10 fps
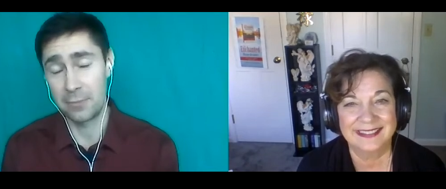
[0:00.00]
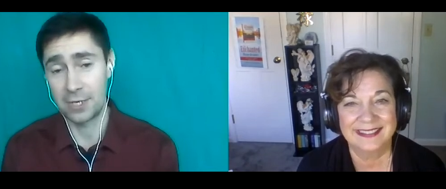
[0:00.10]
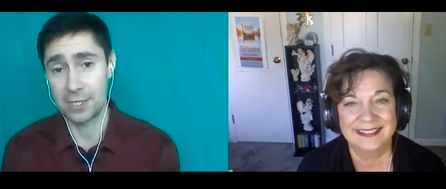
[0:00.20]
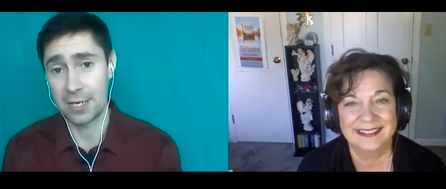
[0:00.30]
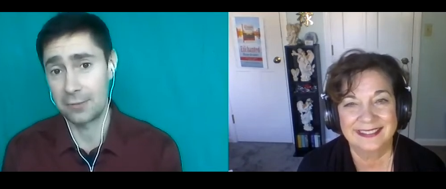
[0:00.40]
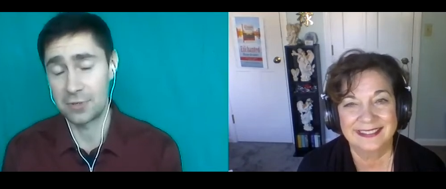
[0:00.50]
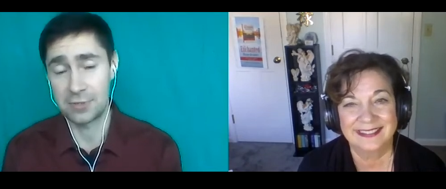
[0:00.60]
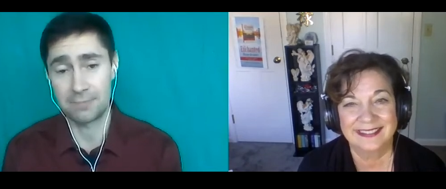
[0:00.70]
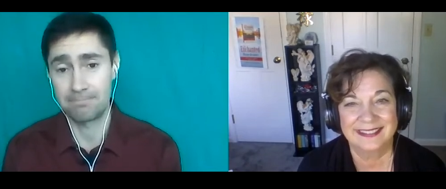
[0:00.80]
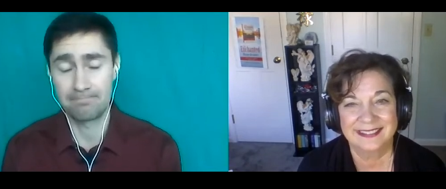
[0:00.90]
Speaker 1: basic. I
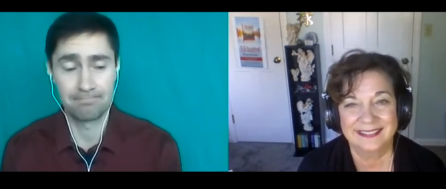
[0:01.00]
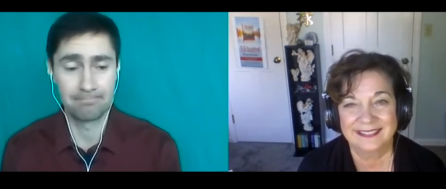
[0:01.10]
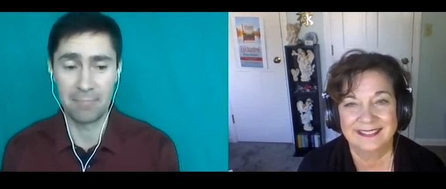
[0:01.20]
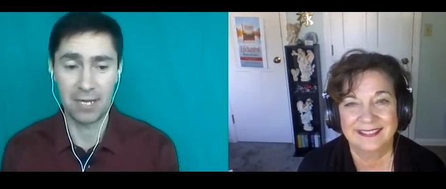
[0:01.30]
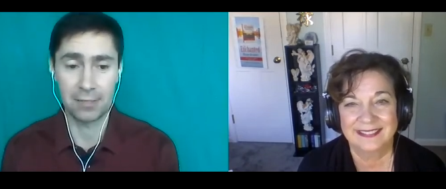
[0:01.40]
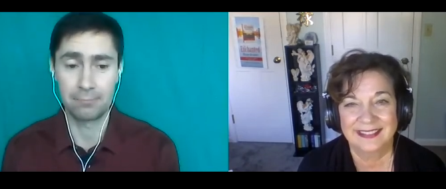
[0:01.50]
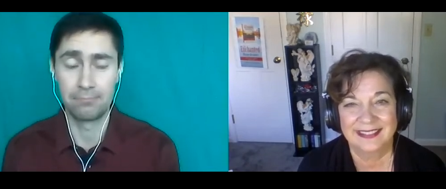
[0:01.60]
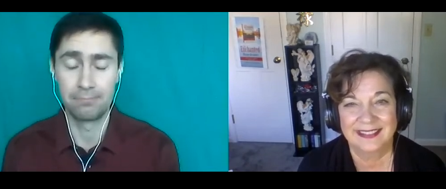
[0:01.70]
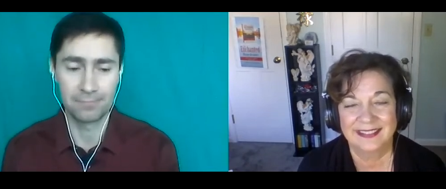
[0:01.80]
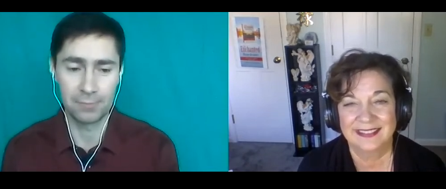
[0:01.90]
was making
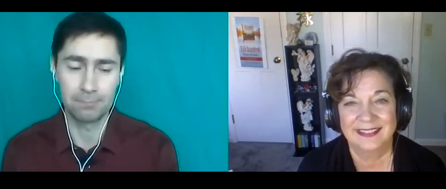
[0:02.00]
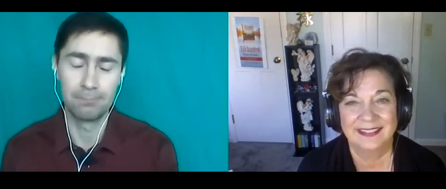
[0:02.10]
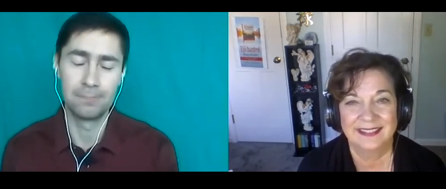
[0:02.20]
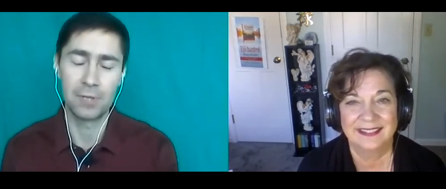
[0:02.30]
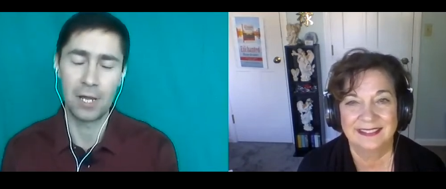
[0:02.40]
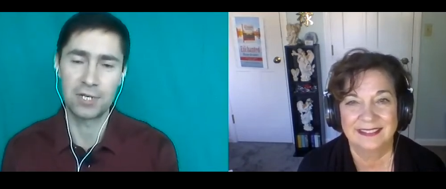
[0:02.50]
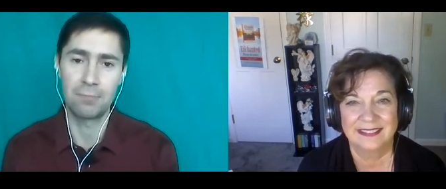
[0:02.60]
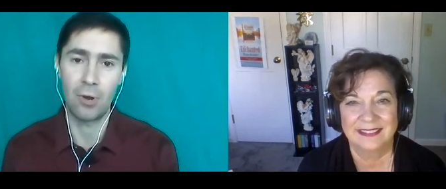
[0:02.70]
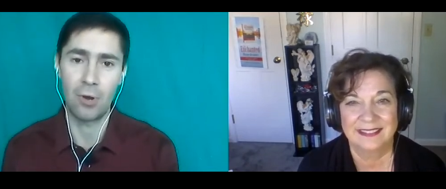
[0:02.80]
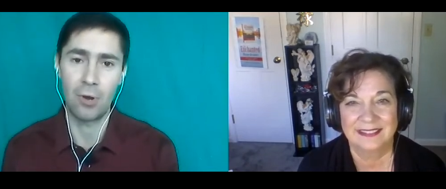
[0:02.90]
lunch
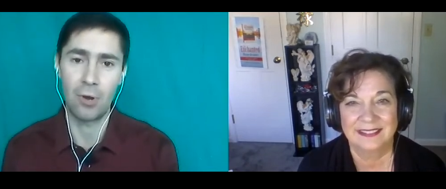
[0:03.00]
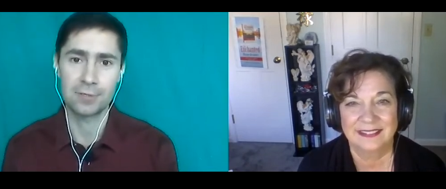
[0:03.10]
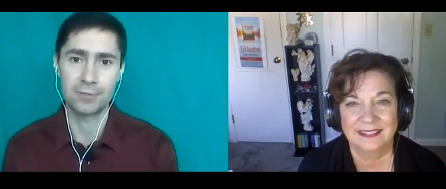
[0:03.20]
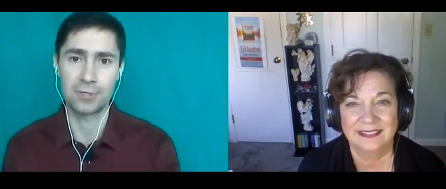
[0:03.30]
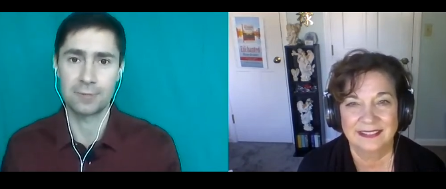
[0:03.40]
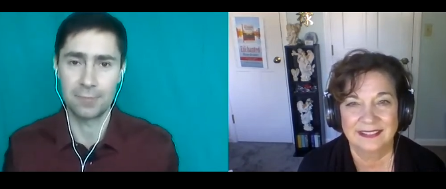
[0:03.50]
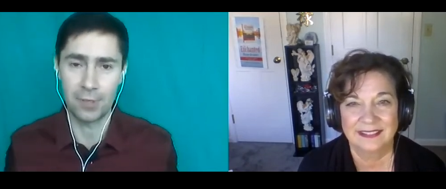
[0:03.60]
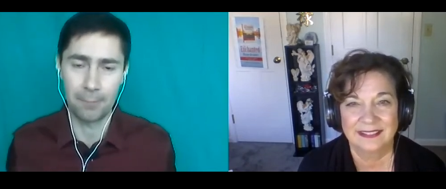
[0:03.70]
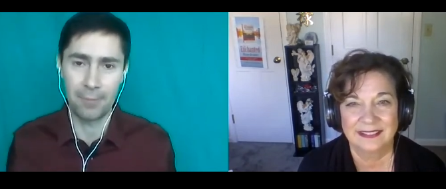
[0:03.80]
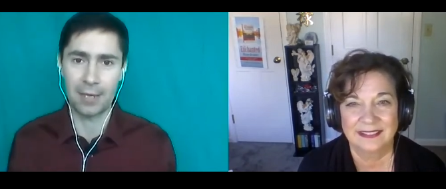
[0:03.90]
boxes, just
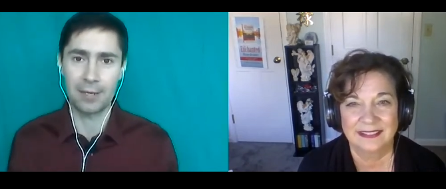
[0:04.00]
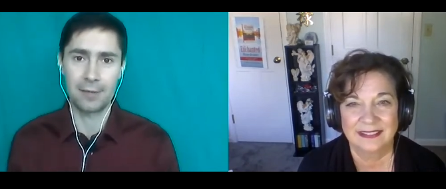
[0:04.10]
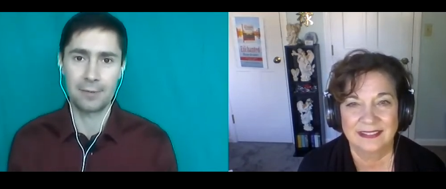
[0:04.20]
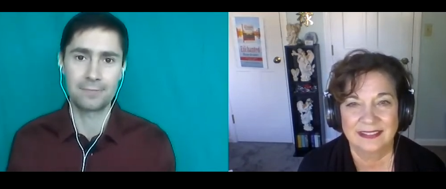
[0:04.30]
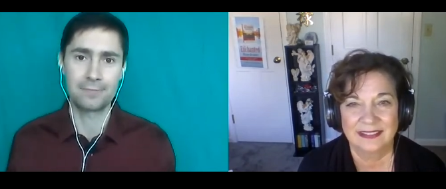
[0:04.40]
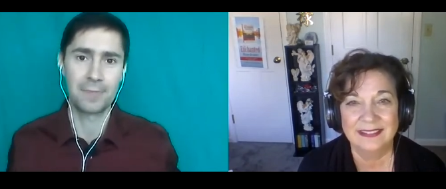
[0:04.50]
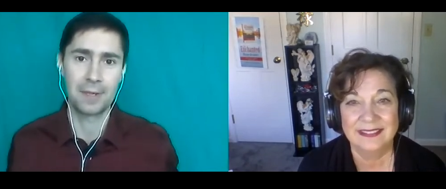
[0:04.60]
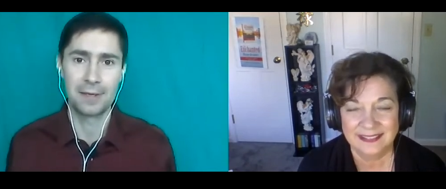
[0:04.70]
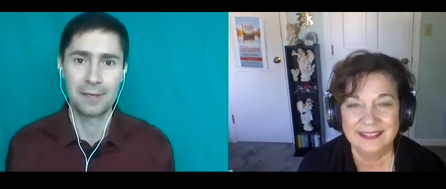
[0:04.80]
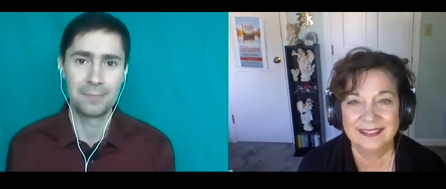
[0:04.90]
you know, packing them,
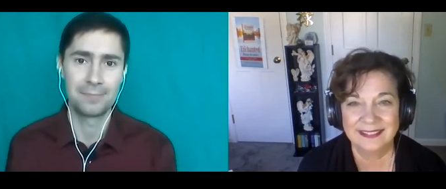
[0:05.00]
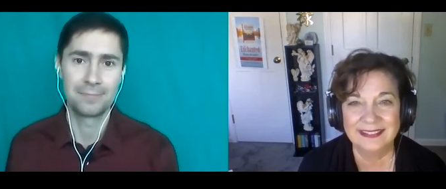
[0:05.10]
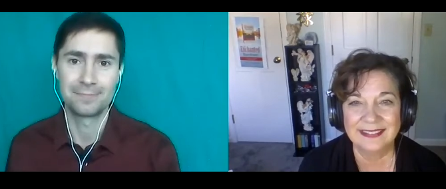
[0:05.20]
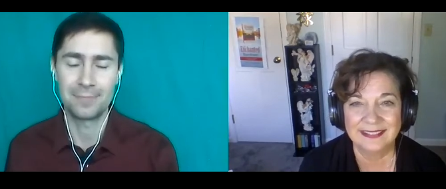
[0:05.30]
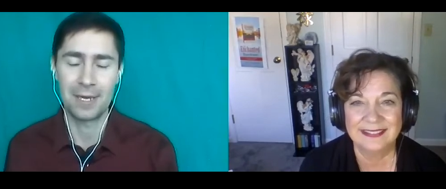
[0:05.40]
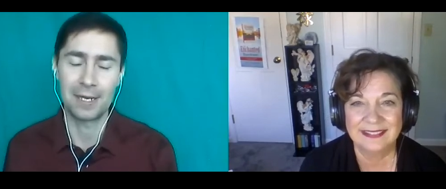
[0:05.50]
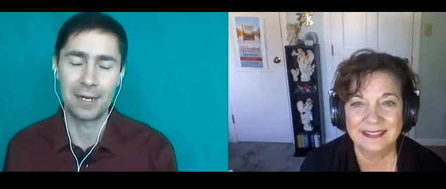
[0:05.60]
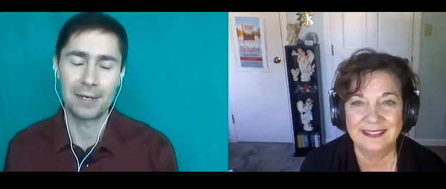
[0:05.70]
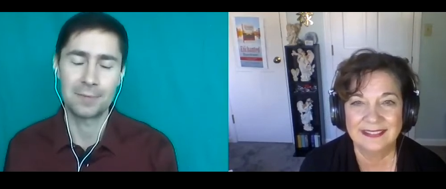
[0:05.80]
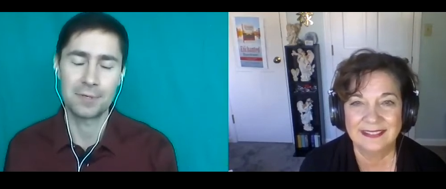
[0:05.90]
mm-hmm. packing
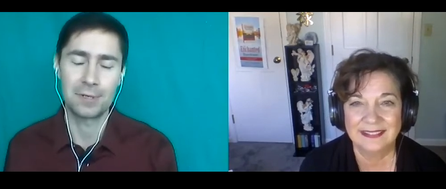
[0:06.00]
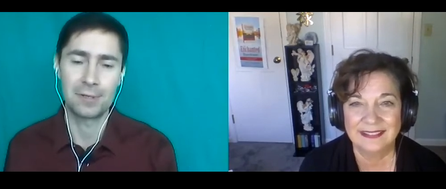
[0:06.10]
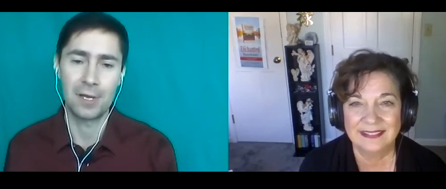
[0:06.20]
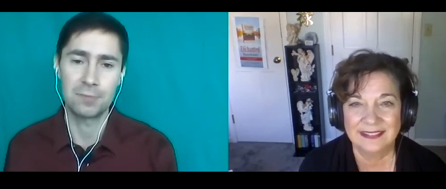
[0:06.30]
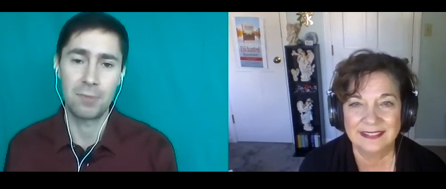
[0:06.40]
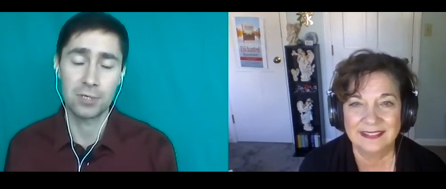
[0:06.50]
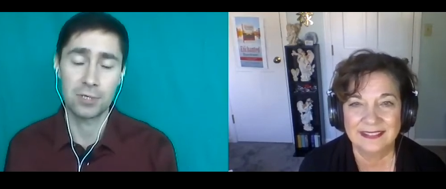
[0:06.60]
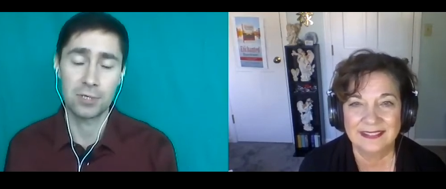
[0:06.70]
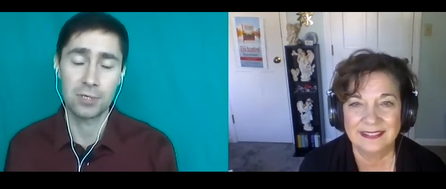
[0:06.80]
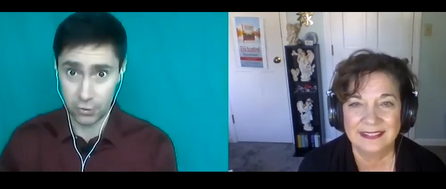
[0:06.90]
items in lunch
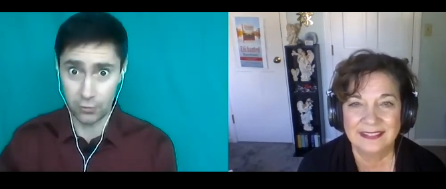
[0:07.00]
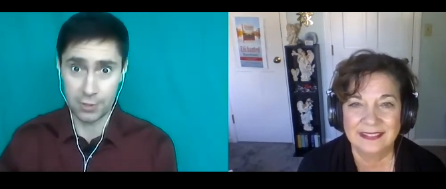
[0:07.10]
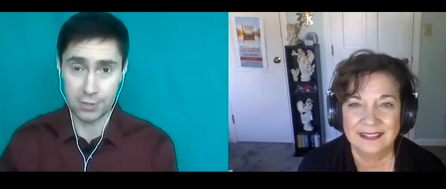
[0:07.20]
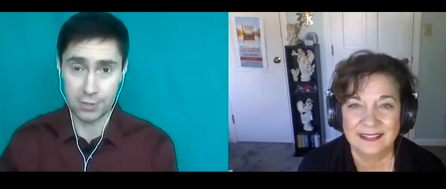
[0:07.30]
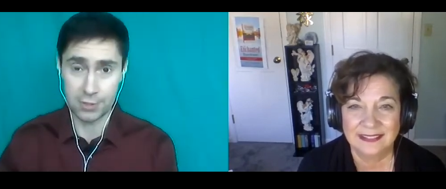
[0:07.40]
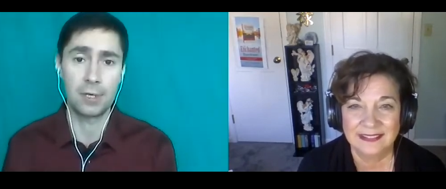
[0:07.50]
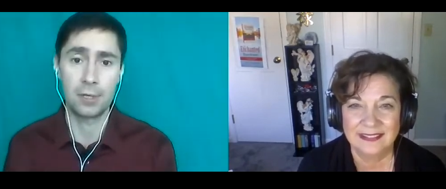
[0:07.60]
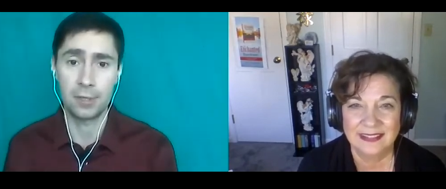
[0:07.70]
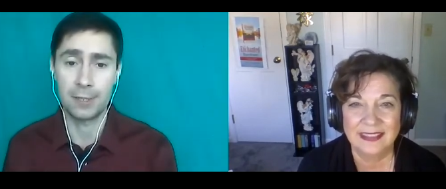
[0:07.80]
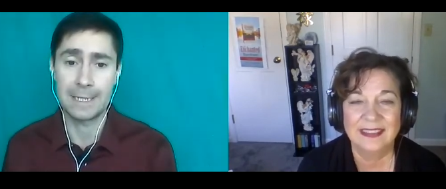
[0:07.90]
boxes for tourists. In
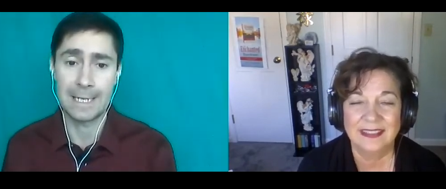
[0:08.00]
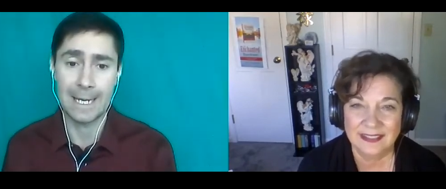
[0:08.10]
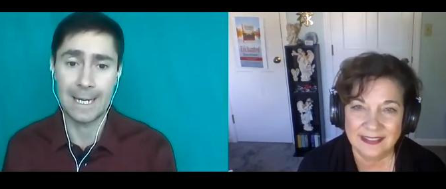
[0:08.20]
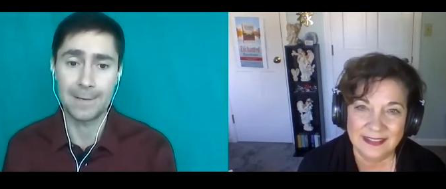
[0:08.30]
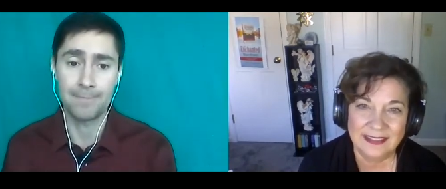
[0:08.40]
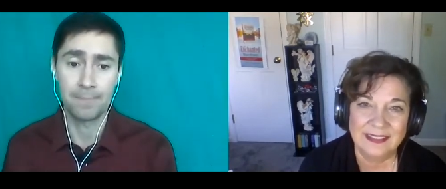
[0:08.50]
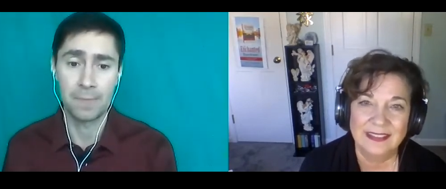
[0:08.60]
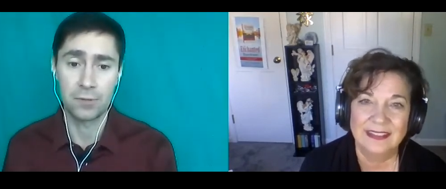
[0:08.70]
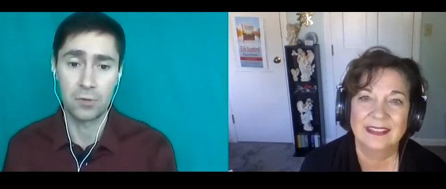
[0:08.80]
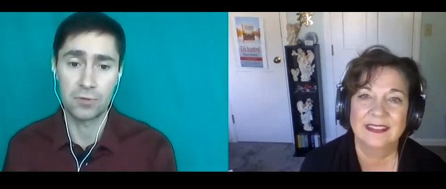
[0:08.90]
a in a
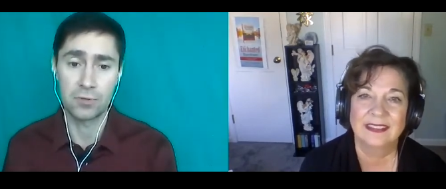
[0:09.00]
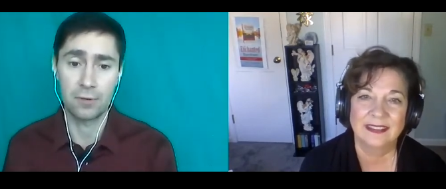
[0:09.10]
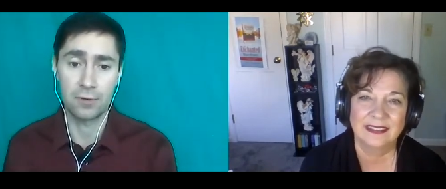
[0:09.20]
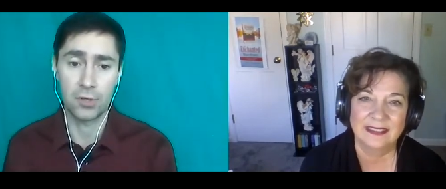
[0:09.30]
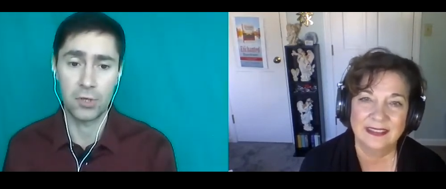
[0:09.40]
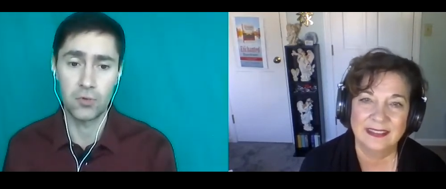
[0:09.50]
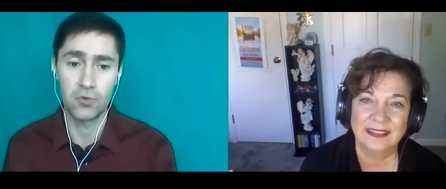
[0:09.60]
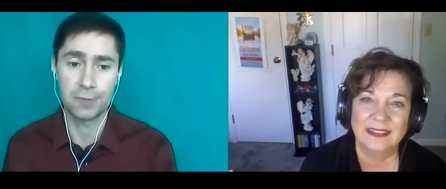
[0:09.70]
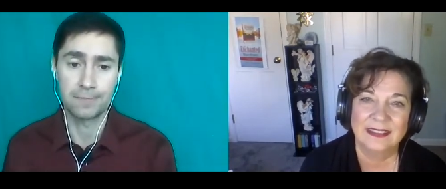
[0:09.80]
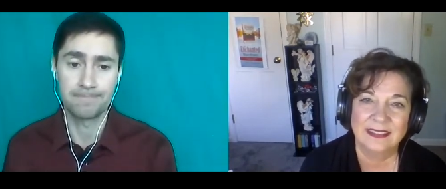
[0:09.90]
there is a, a huge